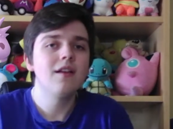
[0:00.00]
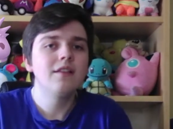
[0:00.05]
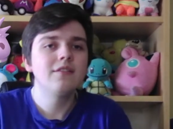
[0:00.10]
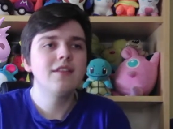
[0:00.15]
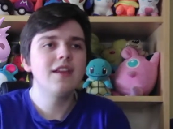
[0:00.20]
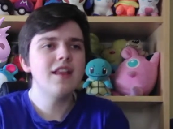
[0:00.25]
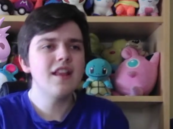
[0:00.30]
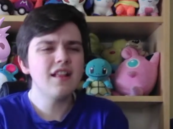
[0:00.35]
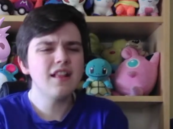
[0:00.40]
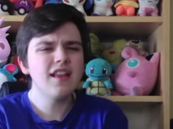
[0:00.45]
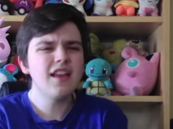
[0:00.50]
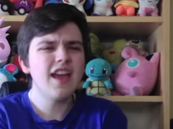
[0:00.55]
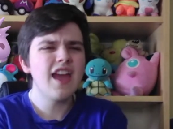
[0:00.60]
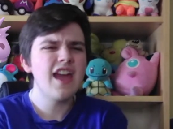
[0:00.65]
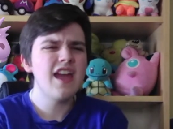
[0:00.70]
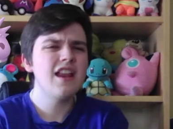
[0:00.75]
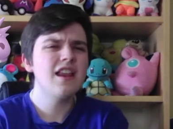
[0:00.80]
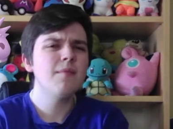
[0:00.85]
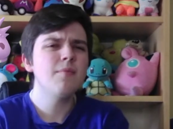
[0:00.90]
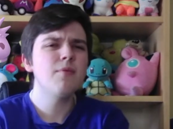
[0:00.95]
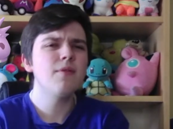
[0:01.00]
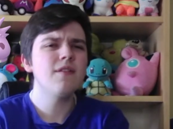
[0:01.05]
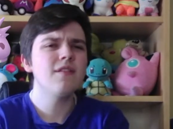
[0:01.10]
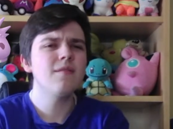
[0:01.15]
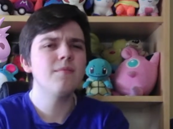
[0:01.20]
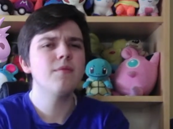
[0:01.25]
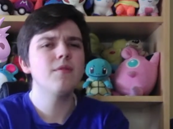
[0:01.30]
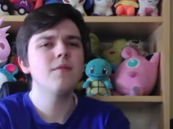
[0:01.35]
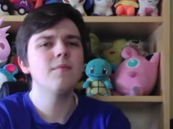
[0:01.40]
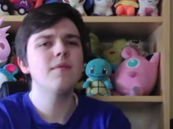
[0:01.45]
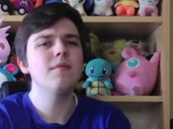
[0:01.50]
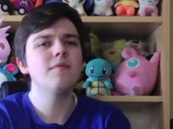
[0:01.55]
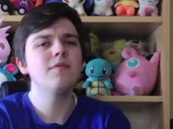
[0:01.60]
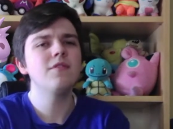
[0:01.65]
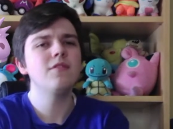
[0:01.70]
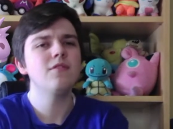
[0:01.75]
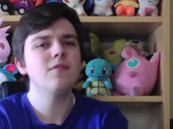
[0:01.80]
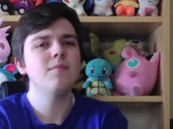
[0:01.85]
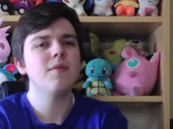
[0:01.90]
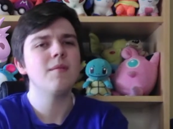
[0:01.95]
Technically, any poison Pokemon
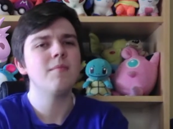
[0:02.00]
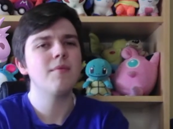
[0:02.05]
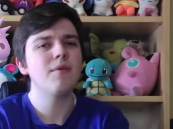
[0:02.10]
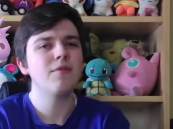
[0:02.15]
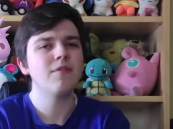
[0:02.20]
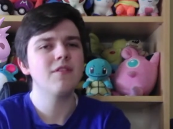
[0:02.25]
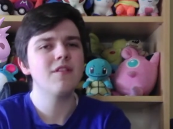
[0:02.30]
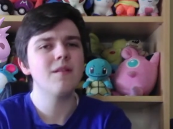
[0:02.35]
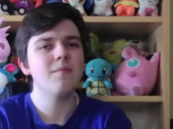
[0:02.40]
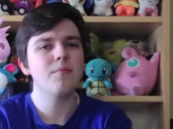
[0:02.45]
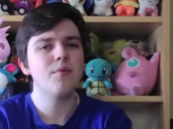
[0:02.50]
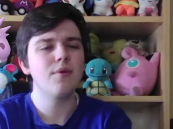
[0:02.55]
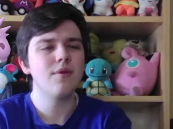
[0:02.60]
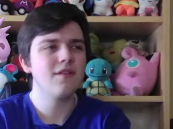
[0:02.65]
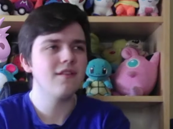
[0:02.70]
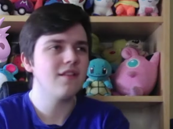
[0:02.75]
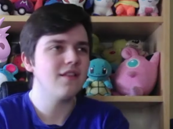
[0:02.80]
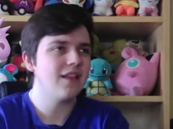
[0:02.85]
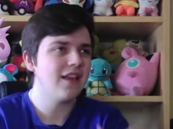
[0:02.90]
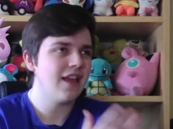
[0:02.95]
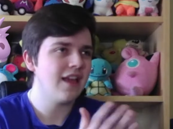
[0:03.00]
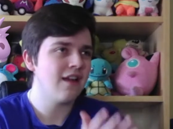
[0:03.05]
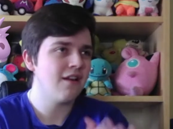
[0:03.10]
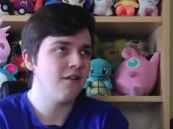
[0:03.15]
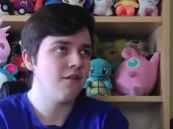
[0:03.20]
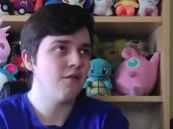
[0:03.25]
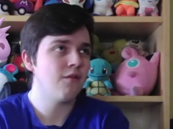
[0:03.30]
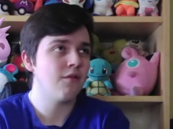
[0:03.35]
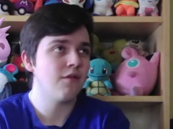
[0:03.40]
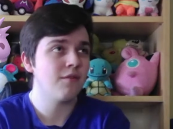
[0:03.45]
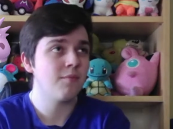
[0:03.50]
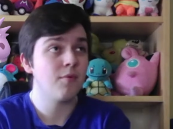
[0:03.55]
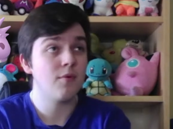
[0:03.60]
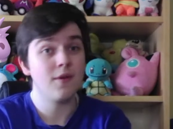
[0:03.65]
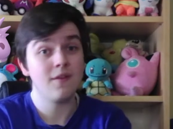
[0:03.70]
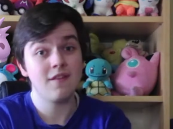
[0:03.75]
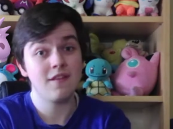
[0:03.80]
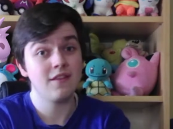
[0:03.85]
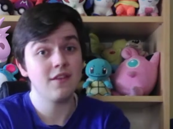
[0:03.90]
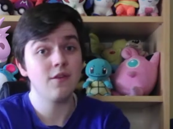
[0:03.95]
would do, but most of them poison the air or
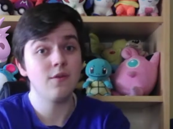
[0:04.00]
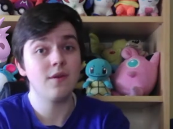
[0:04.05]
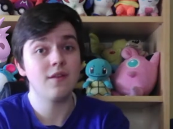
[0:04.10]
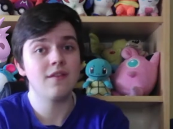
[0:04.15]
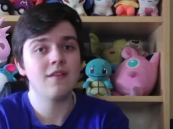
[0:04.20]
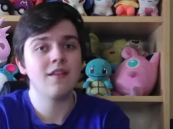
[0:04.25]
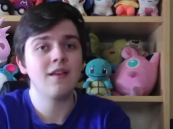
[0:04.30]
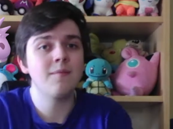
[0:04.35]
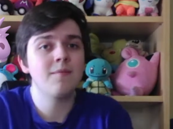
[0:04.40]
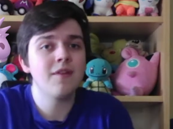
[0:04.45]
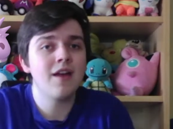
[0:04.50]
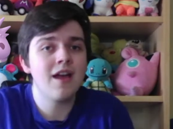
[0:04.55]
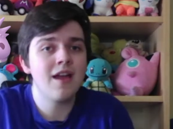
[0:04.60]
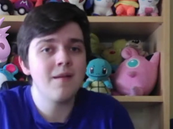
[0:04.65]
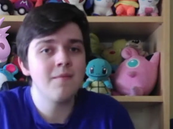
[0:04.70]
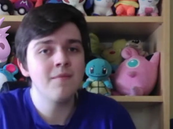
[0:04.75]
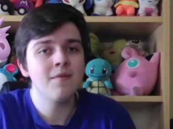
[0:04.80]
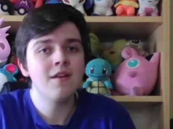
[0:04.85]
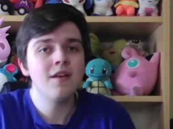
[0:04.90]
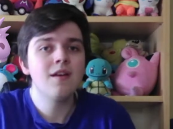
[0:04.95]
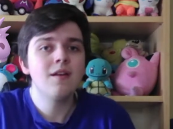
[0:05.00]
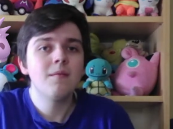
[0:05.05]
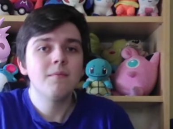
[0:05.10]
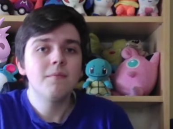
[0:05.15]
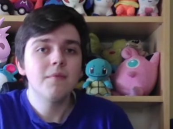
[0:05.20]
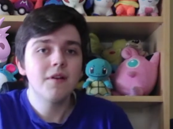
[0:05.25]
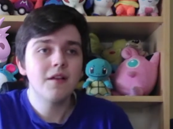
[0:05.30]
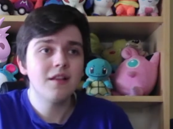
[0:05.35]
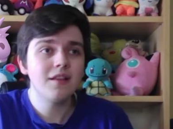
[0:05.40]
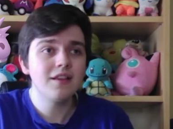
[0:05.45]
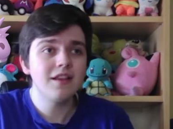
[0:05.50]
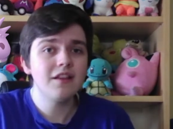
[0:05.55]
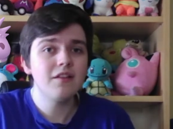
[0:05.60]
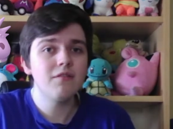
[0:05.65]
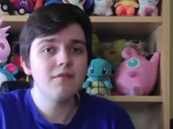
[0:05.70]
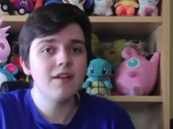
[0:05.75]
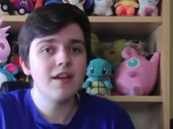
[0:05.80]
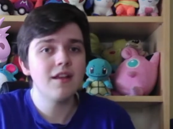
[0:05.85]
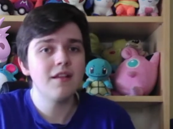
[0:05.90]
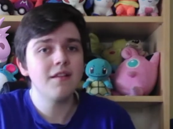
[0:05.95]
poison you at the same time. But
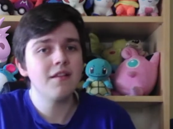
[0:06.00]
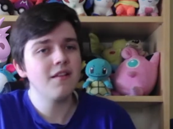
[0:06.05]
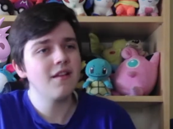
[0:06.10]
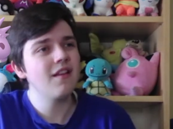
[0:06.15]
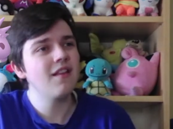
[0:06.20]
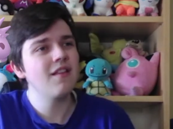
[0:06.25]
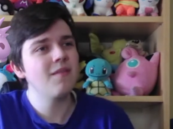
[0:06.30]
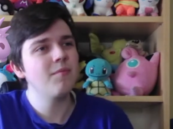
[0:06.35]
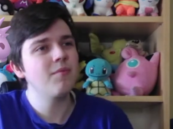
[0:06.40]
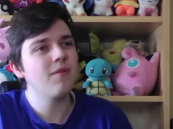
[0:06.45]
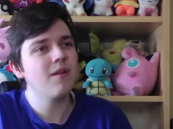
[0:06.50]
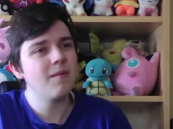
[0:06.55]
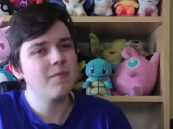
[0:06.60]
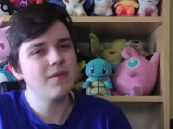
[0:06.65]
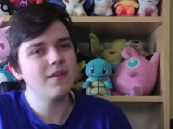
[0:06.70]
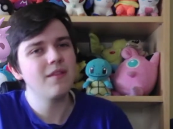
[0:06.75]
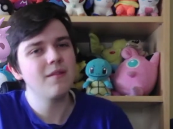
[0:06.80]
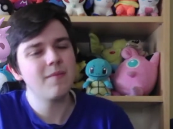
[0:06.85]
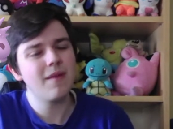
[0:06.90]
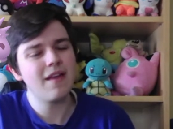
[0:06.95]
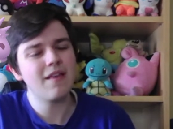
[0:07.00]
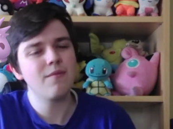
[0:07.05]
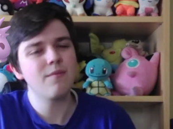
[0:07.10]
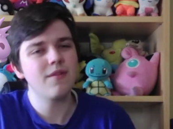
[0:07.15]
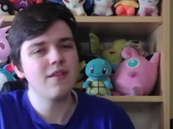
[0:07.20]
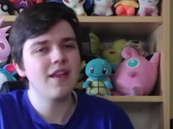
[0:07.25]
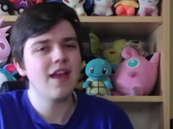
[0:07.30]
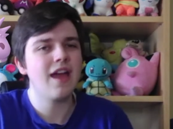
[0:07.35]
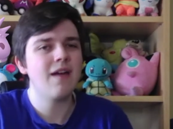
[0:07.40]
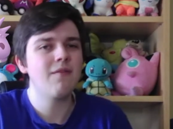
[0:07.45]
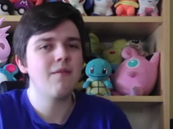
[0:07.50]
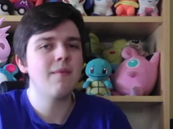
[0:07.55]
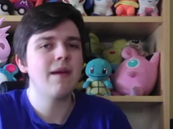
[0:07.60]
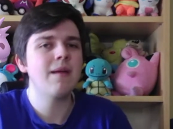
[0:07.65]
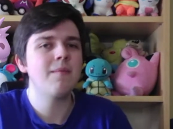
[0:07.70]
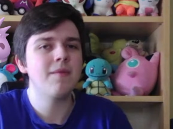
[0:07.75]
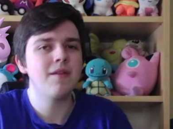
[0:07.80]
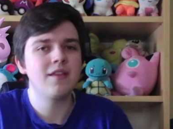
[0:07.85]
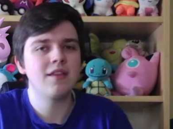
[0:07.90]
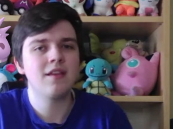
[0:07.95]
Nidoran is probably the best one to have, in
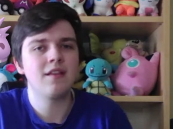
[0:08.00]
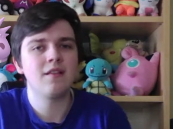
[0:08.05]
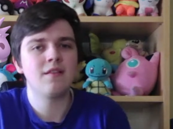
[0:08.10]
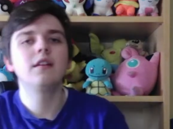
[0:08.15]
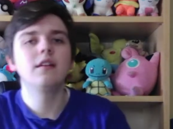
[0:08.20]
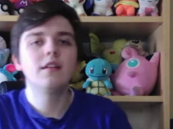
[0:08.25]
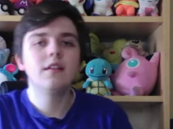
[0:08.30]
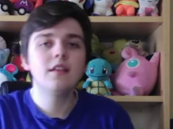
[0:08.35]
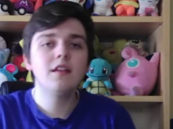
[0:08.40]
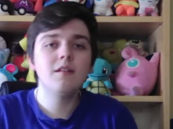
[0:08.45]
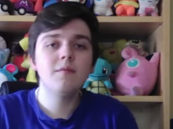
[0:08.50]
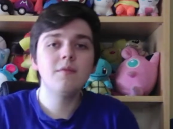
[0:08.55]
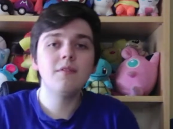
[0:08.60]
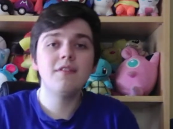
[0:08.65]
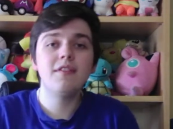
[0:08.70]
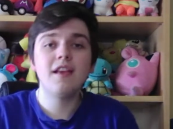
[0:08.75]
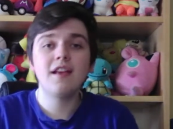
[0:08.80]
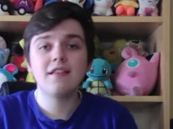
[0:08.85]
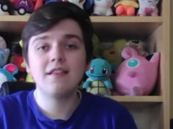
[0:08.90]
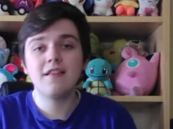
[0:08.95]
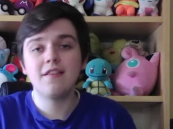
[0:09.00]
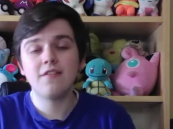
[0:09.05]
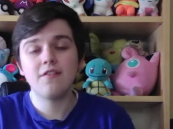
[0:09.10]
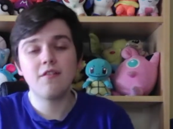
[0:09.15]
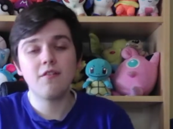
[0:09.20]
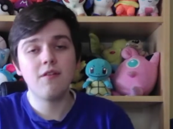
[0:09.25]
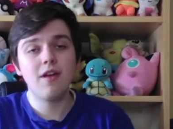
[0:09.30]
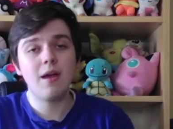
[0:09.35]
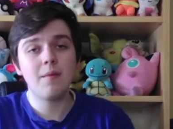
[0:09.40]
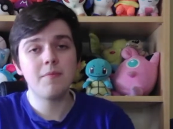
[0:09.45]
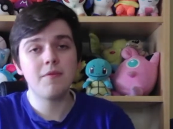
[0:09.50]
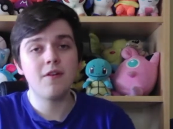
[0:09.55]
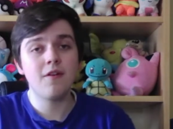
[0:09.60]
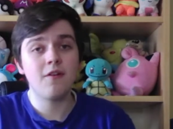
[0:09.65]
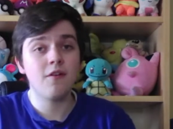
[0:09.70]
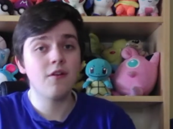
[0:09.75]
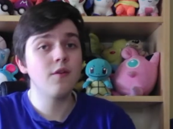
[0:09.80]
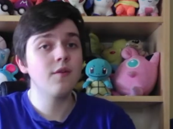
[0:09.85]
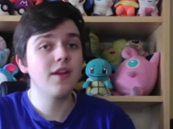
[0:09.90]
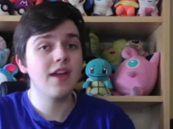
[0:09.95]
my opinion. Number 6 is
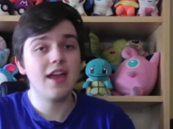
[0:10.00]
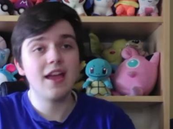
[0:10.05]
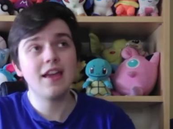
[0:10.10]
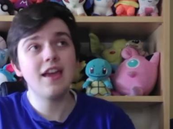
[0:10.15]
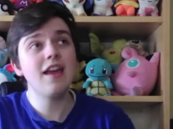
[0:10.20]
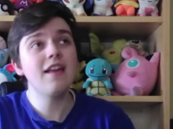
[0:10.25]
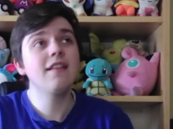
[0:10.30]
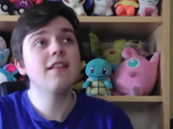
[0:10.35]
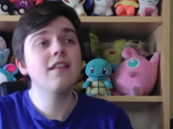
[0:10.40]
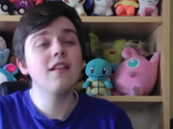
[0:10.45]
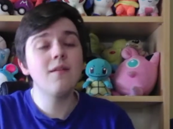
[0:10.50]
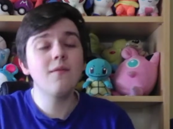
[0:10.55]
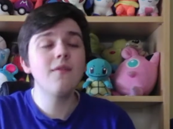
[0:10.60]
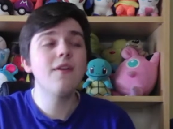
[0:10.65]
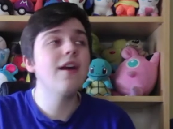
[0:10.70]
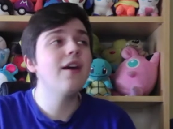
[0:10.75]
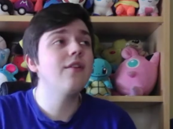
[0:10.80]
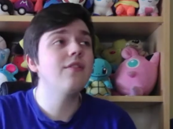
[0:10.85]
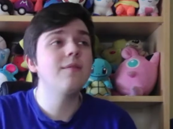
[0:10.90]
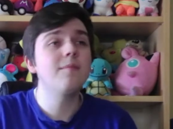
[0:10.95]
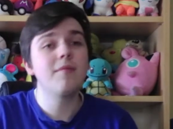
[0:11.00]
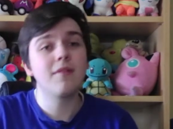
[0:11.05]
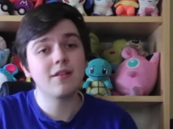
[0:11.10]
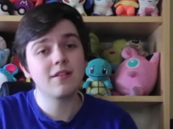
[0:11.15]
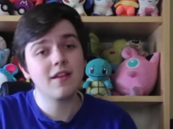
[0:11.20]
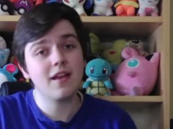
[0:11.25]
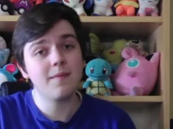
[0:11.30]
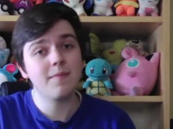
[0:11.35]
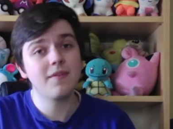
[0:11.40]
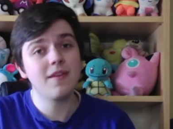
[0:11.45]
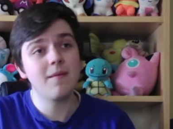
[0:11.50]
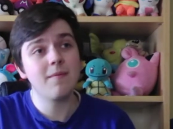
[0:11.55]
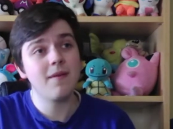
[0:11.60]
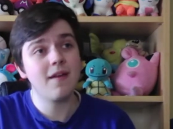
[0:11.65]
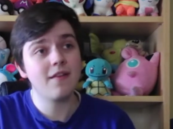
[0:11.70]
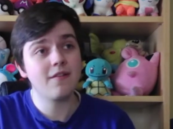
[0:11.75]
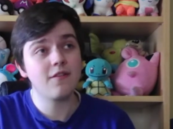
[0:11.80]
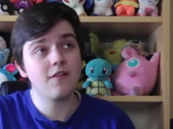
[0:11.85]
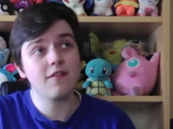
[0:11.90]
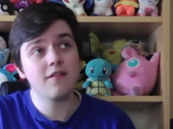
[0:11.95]
Staraptor. Okay, in case somehow the bug types get
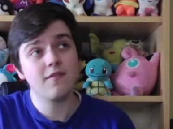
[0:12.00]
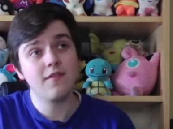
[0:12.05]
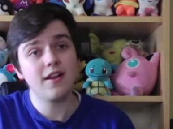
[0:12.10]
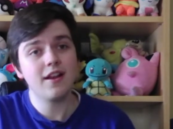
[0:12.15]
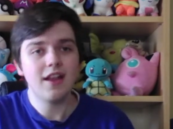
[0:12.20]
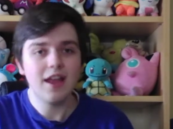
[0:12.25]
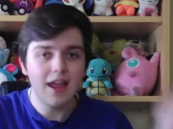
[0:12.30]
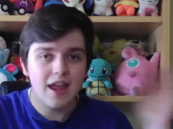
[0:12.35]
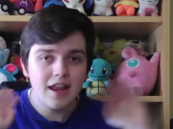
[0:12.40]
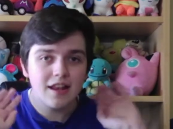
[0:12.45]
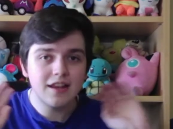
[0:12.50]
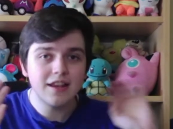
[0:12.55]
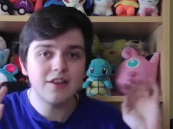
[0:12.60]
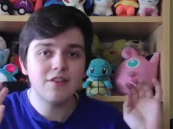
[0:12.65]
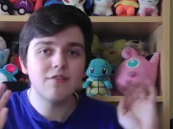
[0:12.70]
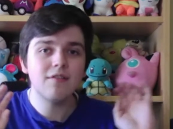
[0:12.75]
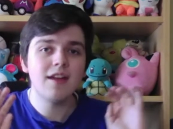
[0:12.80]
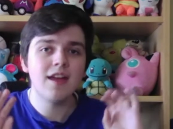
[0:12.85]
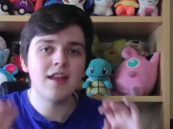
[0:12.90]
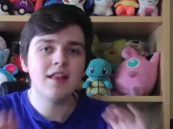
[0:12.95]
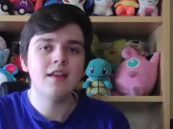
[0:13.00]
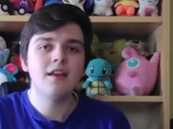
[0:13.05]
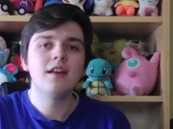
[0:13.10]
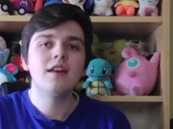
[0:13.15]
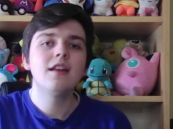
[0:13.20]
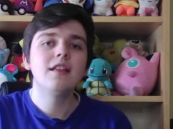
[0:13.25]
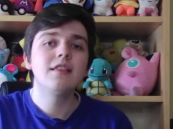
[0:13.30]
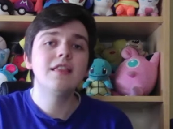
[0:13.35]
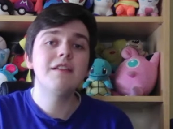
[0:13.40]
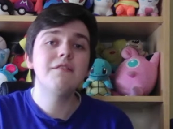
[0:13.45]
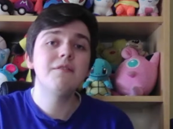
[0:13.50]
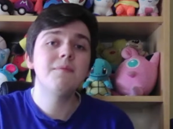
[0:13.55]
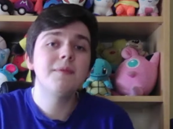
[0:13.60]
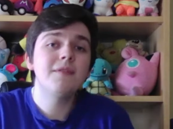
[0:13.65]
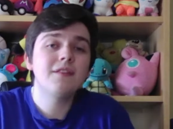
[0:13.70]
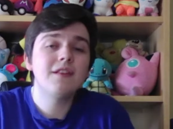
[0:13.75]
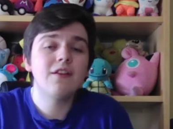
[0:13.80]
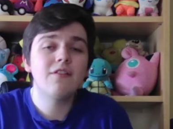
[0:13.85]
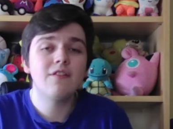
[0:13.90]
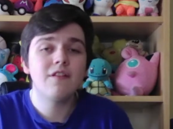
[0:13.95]
past Carnivale and Nidoran, they would be
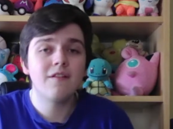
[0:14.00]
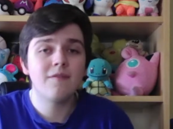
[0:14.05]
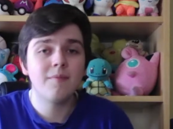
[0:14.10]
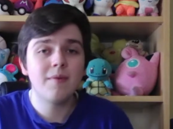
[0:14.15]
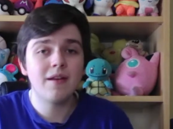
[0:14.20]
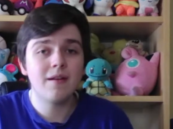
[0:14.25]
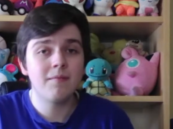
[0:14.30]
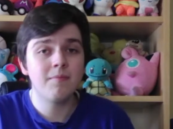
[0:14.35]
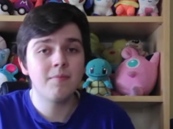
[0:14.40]
scared off by